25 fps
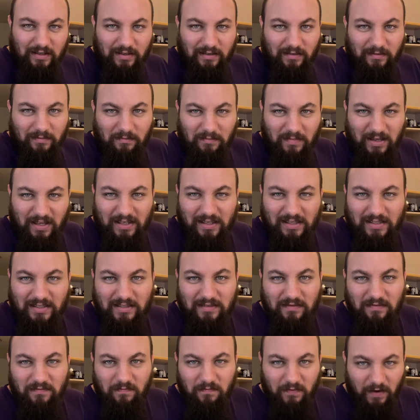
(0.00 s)
Ming
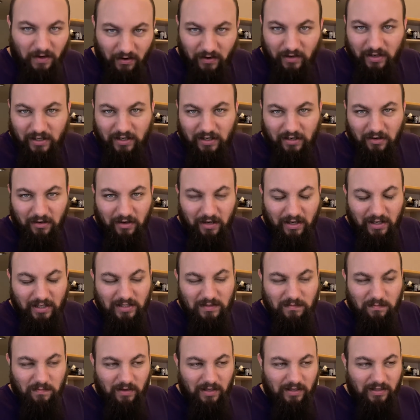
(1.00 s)
is very
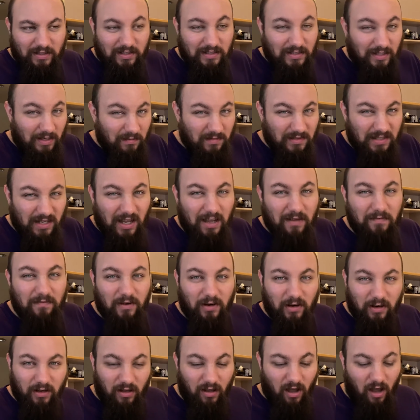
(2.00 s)
curious, but at the same time
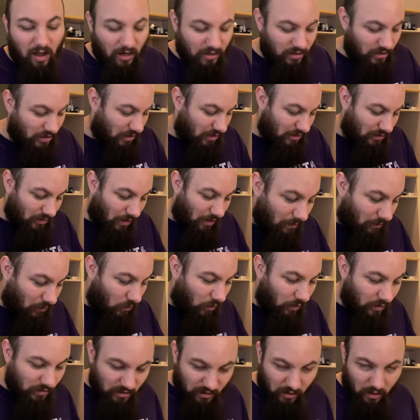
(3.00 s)
very cautious. So
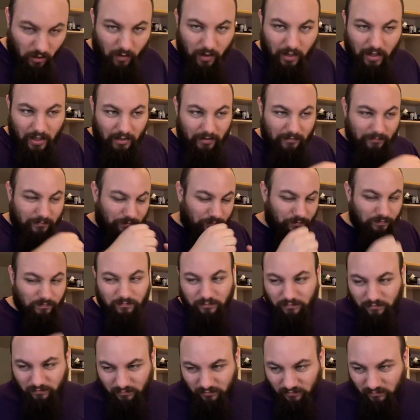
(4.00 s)
going to go ahead
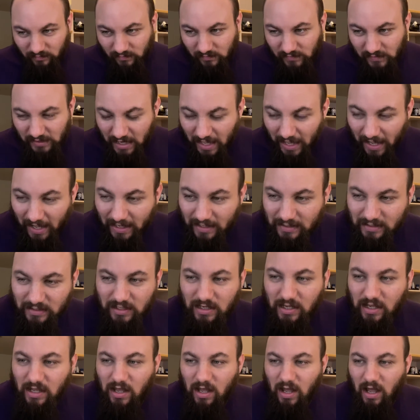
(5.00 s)
and
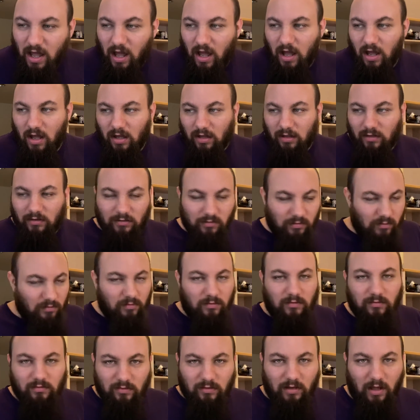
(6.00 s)

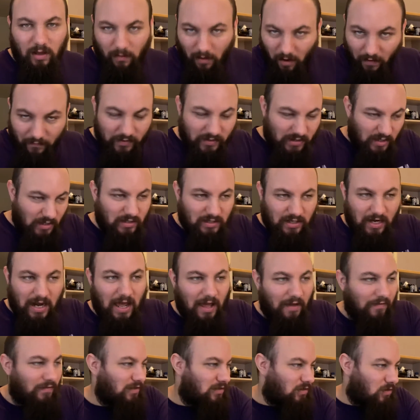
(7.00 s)
obviously he's going to
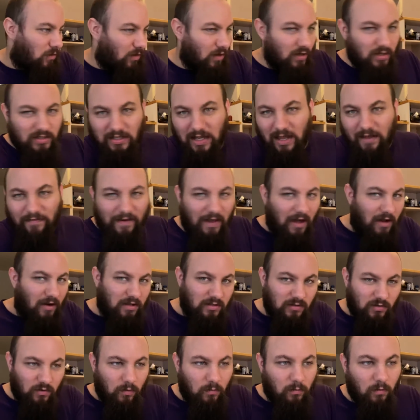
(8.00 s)
have his quarterstaff out
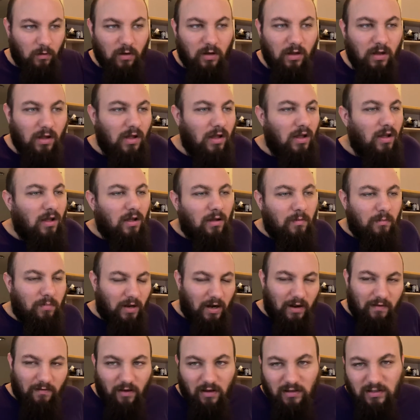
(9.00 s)
as normal, but
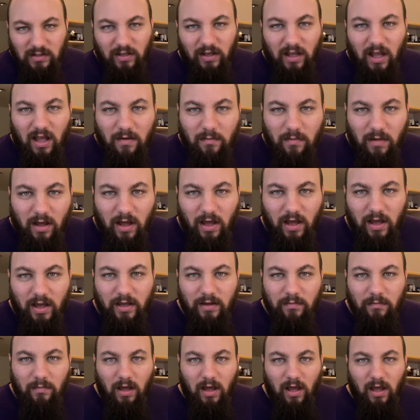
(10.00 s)
I've also got
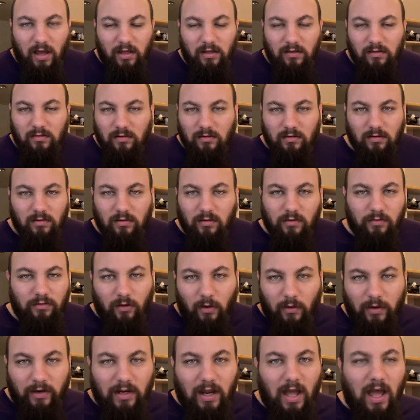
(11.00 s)
my
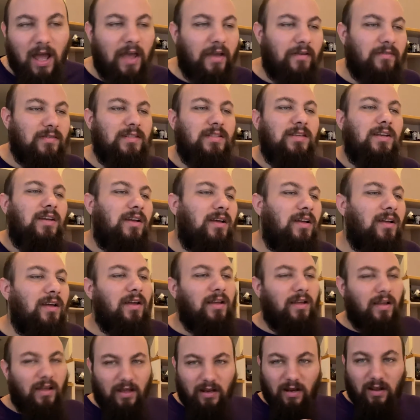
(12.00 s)
throwing knives,
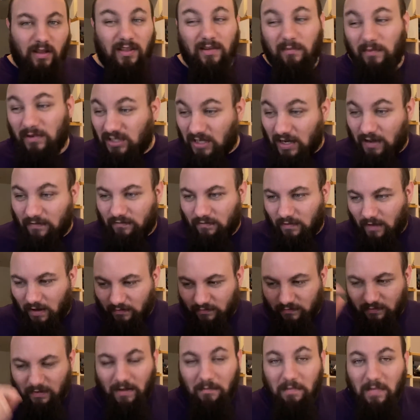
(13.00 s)
which
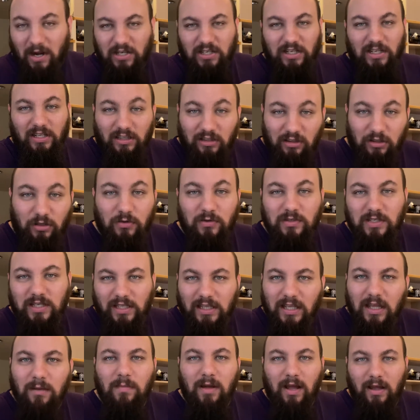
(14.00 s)
I'm actually losing
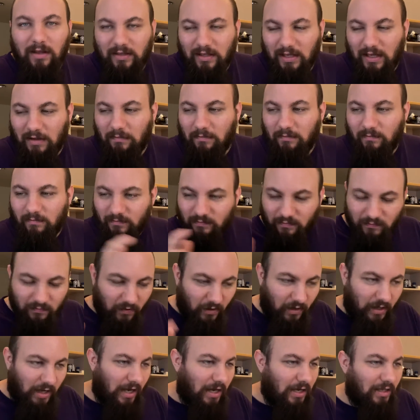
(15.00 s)
them. I keep
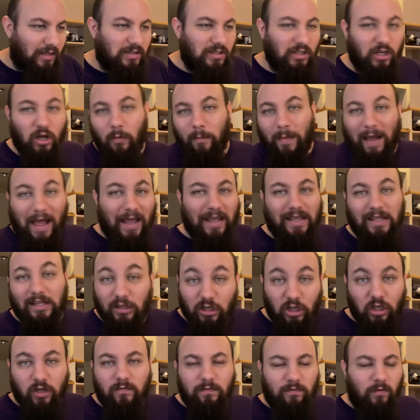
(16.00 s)
forgetting to go back and
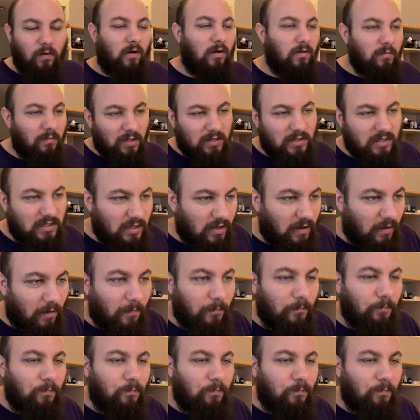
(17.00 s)
look for him, but still.